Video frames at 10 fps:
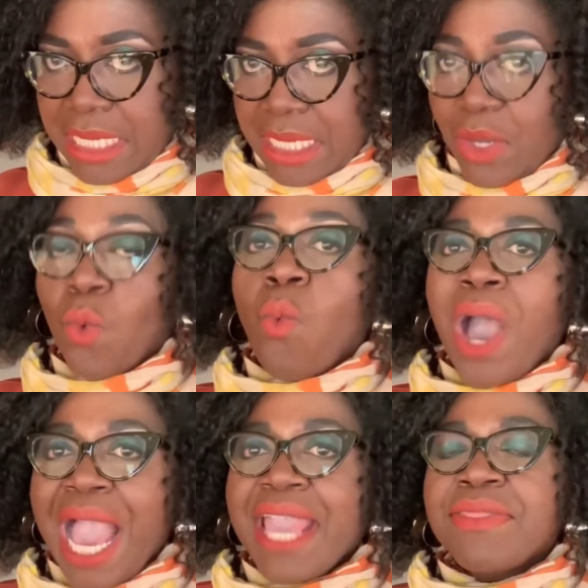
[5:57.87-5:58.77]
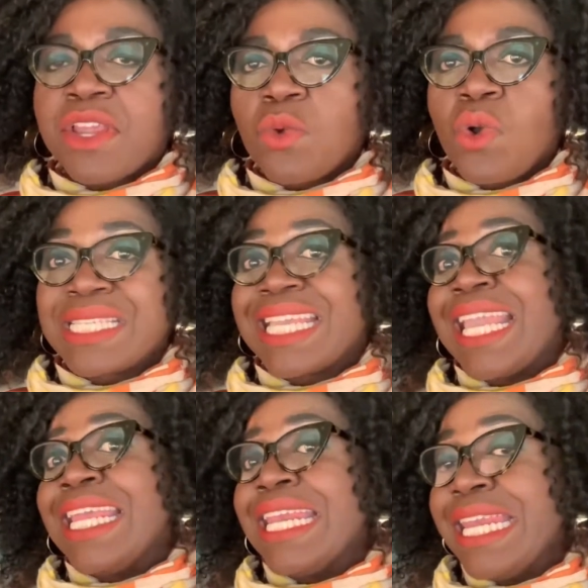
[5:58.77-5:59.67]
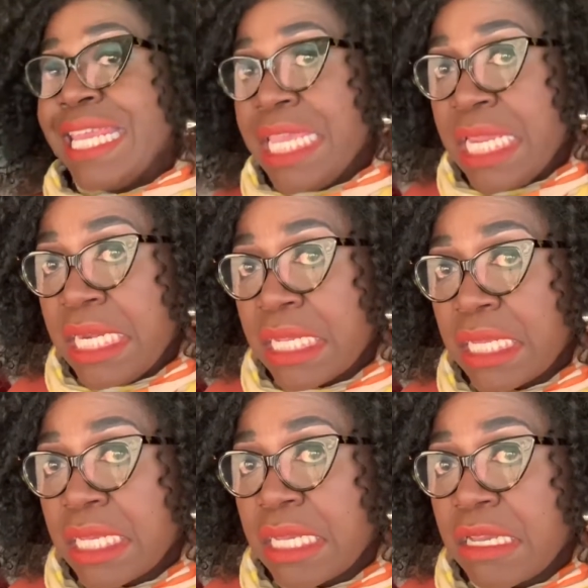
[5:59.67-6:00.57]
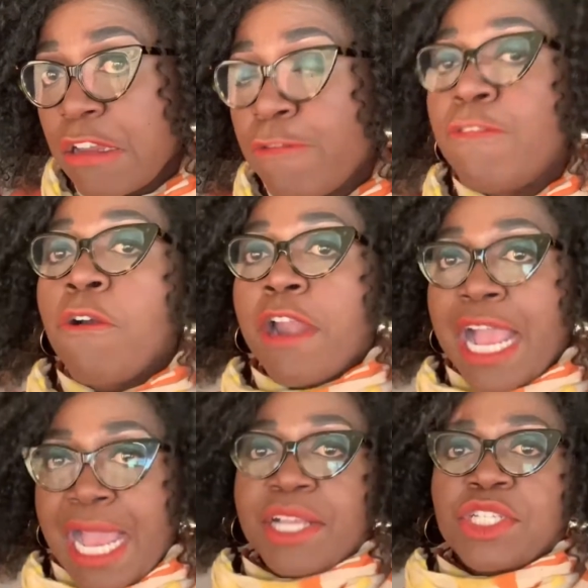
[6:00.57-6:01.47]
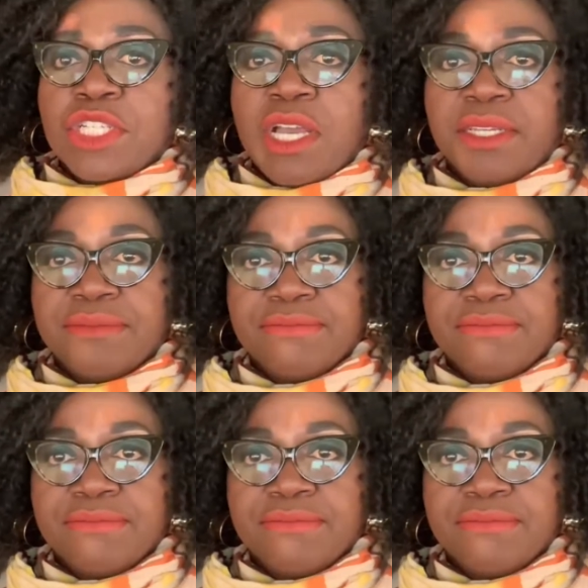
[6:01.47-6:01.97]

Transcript: why there was a need for action.